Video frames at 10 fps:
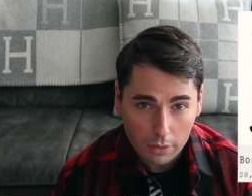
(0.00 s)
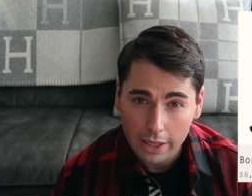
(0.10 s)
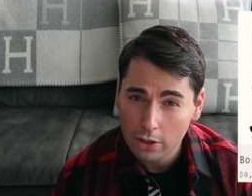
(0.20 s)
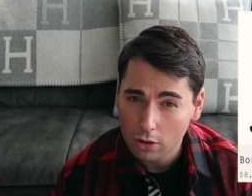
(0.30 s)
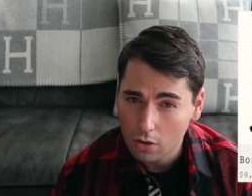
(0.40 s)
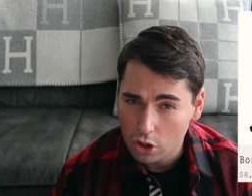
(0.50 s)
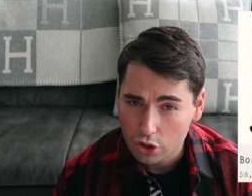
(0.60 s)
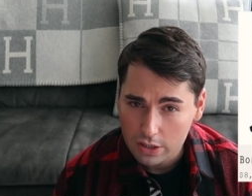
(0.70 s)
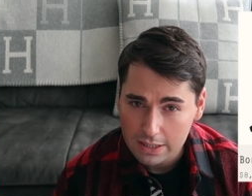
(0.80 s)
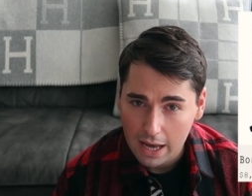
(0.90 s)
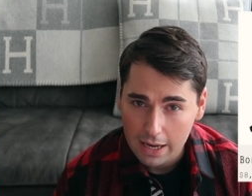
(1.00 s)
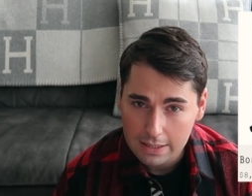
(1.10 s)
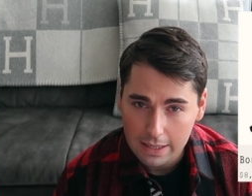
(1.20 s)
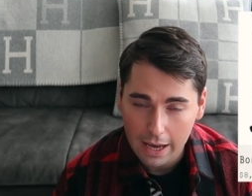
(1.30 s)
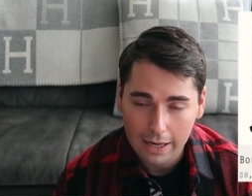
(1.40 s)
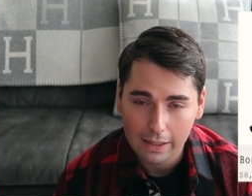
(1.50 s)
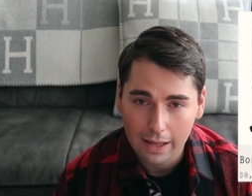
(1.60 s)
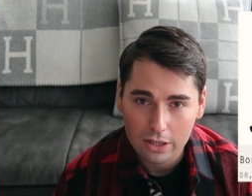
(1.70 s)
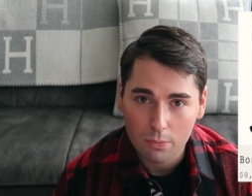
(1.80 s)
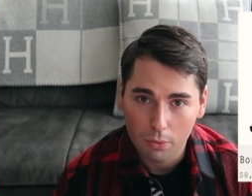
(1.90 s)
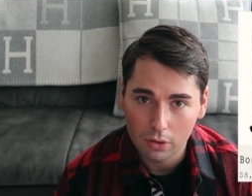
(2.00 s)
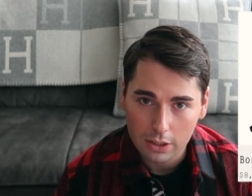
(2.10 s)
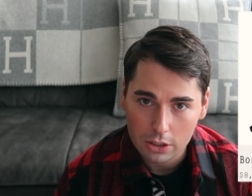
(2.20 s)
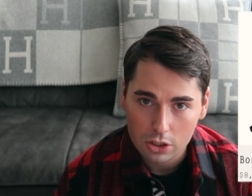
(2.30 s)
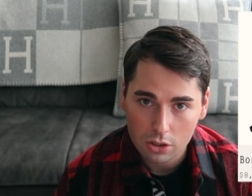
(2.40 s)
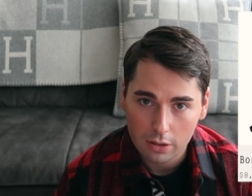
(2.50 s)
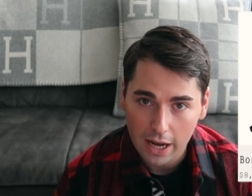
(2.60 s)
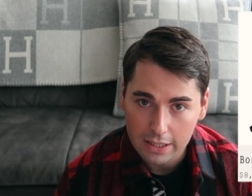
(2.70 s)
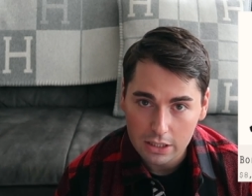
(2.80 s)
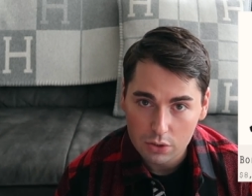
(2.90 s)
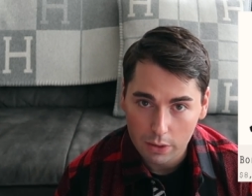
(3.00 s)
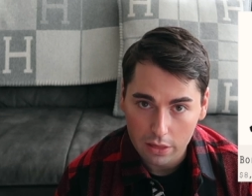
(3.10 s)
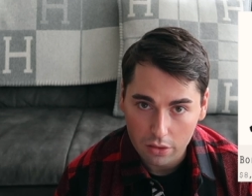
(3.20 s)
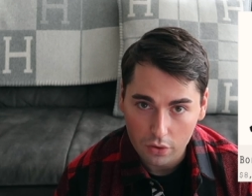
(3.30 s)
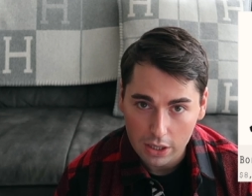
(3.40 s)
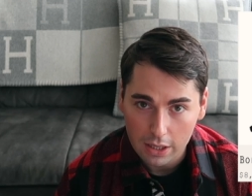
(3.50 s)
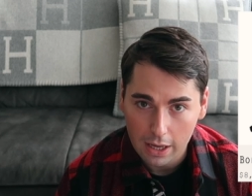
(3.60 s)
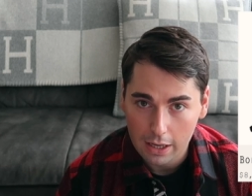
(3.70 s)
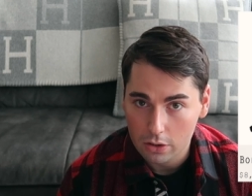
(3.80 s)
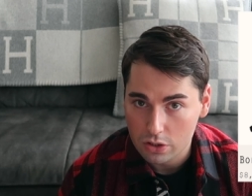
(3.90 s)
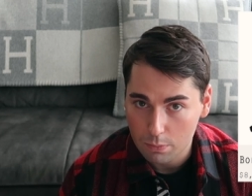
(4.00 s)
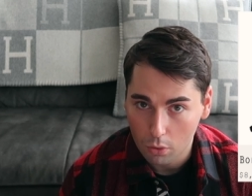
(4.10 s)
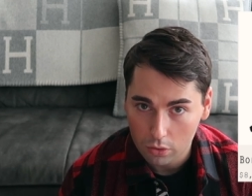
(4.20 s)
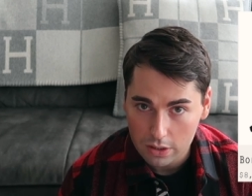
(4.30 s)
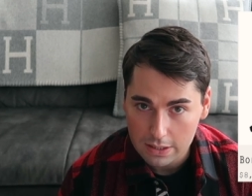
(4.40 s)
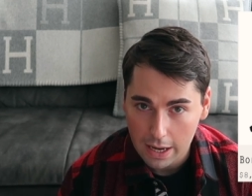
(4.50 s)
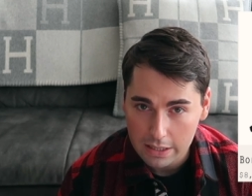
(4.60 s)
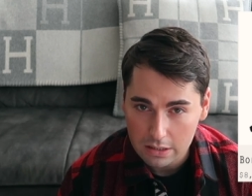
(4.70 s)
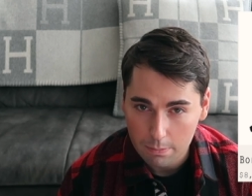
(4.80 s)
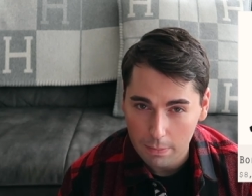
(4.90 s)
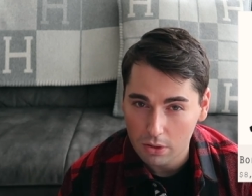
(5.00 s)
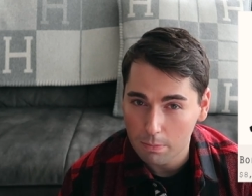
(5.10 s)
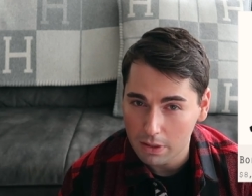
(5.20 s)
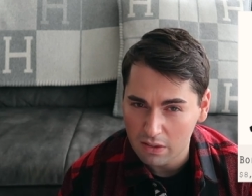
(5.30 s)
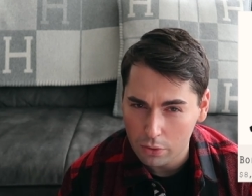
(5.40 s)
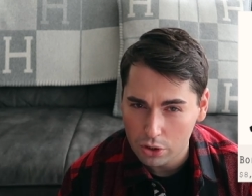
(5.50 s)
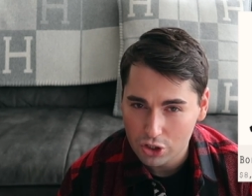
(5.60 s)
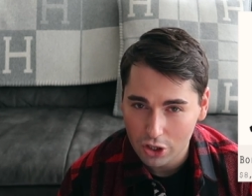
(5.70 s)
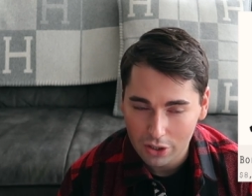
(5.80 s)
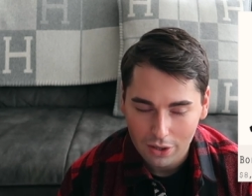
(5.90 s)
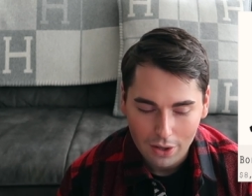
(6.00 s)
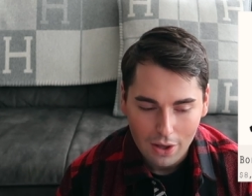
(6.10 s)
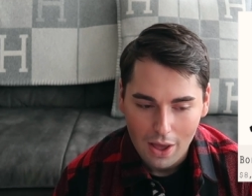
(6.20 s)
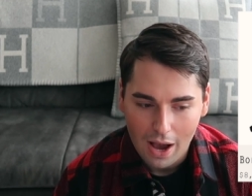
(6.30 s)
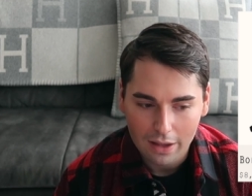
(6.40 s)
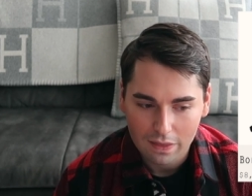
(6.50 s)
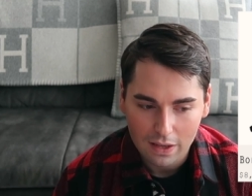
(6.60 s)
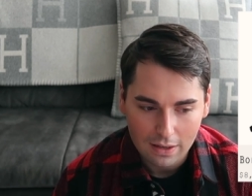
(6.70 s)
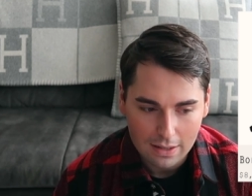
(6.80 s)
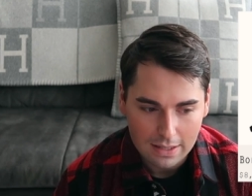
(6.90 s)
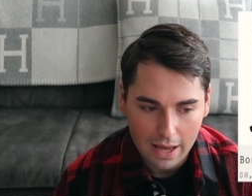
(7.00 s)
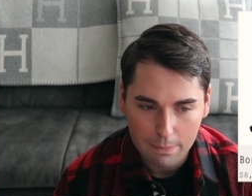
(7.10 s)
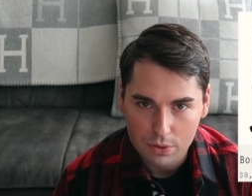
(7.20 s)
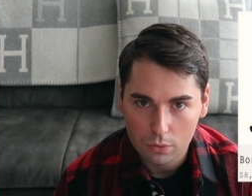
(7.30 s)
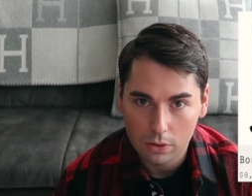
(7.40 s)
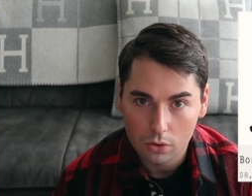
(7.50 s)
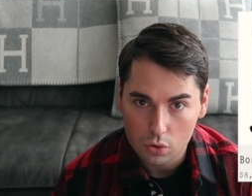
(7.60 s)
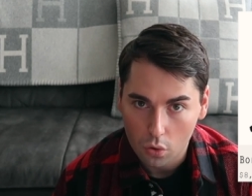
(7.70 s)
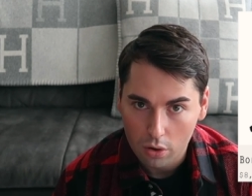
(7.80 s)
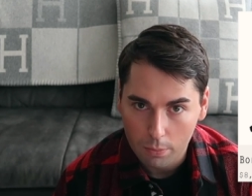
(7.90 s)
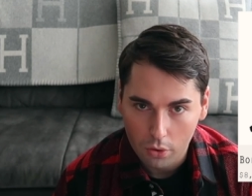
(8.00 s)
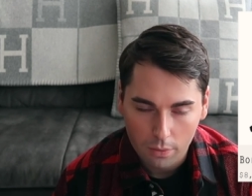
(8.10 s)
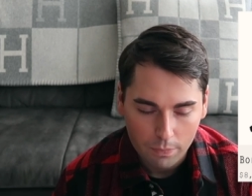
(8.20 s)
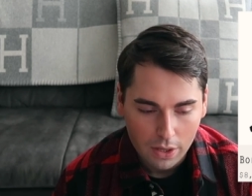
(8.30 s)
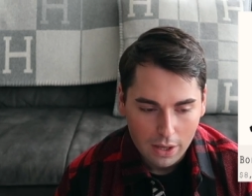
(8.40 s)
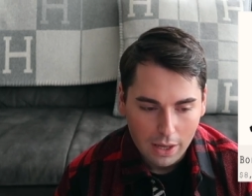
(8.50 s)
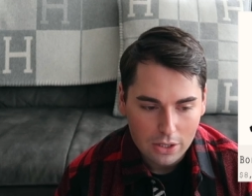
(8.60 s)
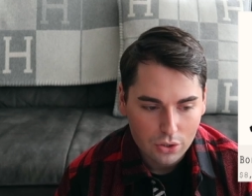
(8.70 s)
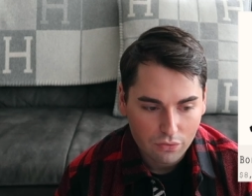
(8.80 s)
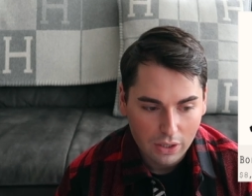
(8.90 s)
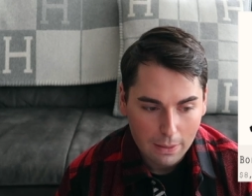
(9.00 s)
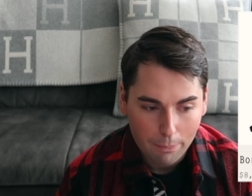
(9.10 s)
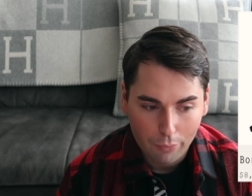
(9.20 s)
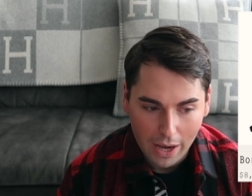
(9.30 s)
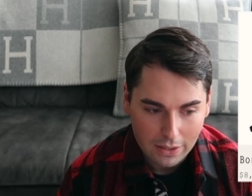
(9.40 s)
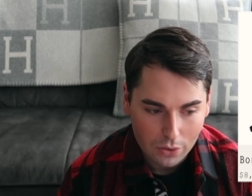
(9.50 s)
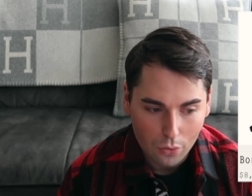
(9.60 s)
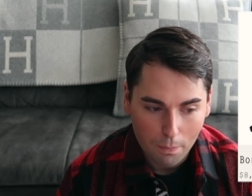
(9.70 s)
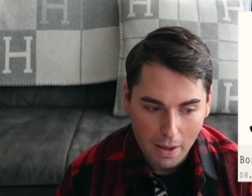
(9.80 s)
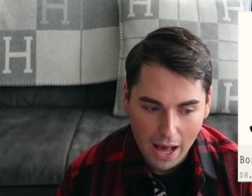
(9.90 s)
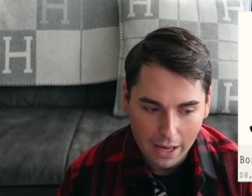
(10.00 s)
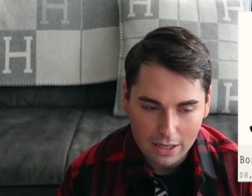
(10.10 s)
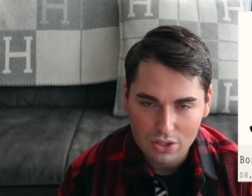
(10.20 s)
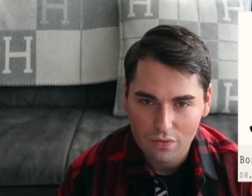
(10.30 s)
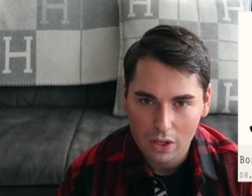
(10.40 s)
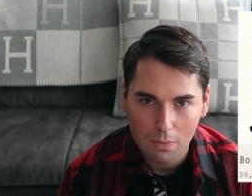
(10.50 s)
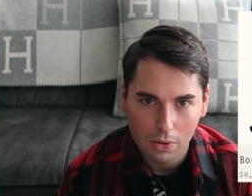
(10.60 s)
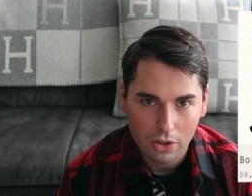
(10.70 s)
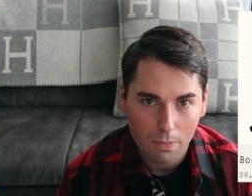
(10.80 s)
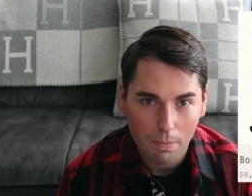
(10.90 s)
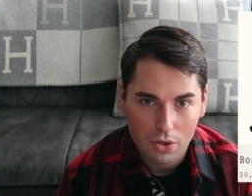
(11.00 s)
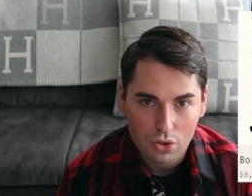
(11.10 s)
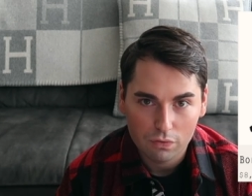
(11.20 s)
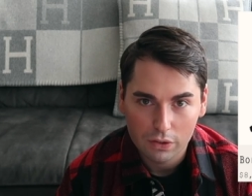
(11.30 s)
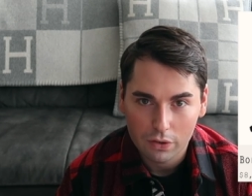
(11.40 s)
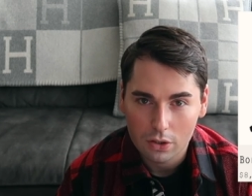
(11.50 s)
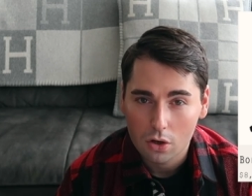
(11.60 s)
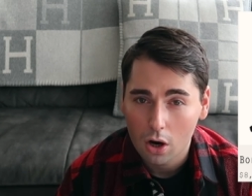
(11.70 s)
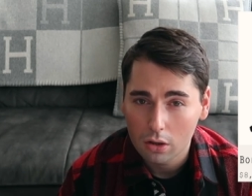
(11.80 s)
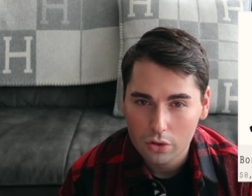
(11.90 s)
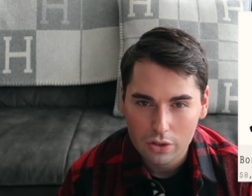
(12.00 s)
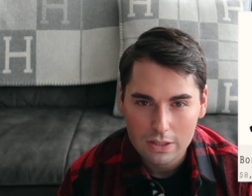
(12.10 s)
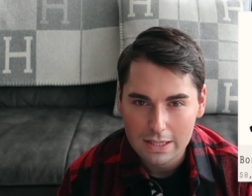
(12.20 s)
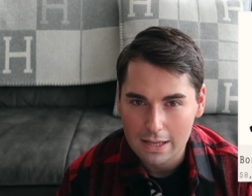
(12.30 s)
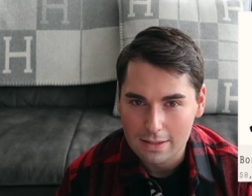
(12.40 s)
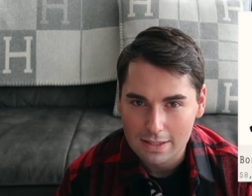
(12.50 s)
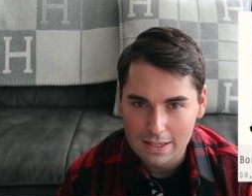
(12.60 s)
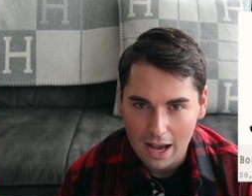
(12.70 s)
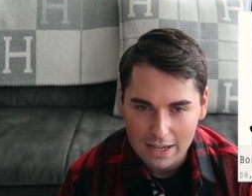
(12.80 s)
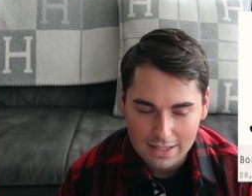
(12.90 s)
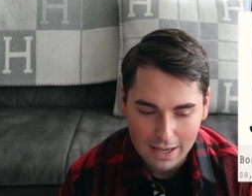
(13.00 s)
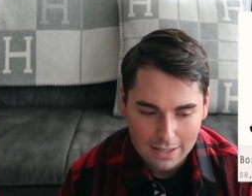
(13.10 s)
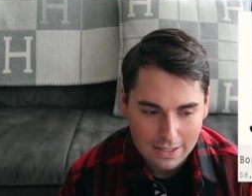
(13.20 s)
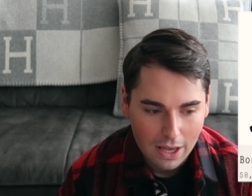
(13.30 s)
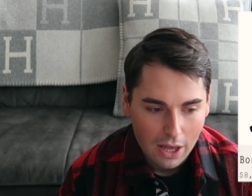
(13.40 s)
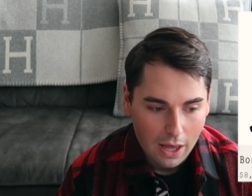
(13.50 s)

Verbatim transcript: in a larger size, and I like the Bolide 1923 in a smaller size, maybe the mini version. I think that's absolutely adorable. It's a really practical bag. It's available in a bunch of different colors and sizes.